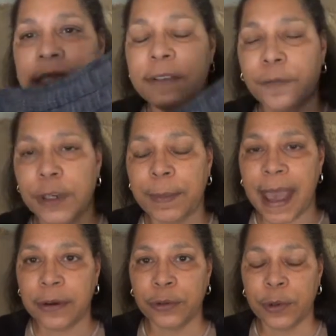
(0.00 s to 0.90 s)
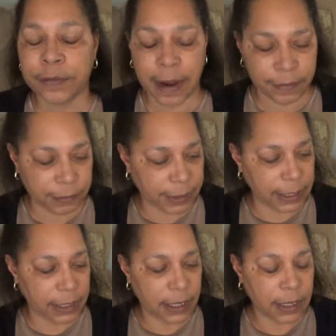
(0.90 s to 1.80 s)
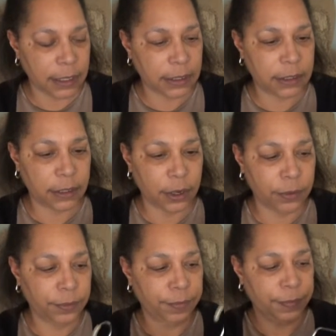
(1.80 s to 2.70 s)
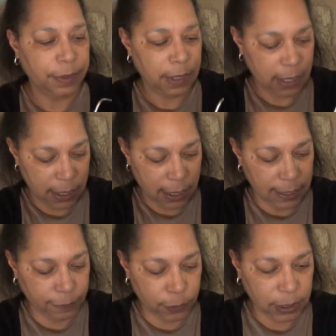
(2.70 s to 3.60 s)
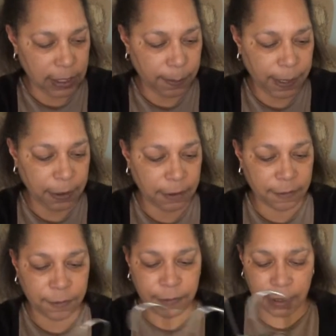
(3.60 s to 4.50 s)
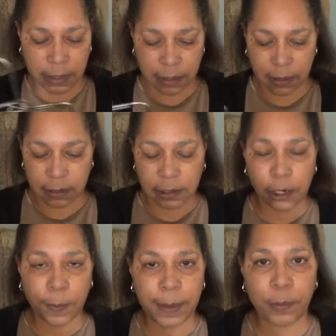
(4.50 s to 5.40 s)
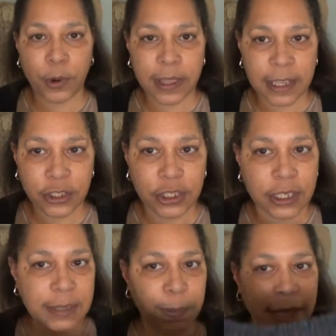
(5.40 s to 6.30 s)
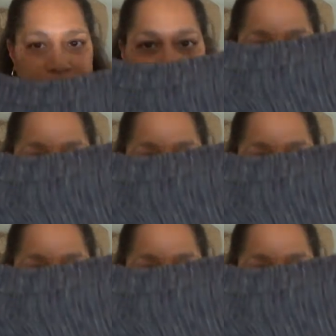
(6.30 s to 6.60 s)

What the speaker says: It's a free pattern on Ravelry. So if you need a pair of a little bit more than just plain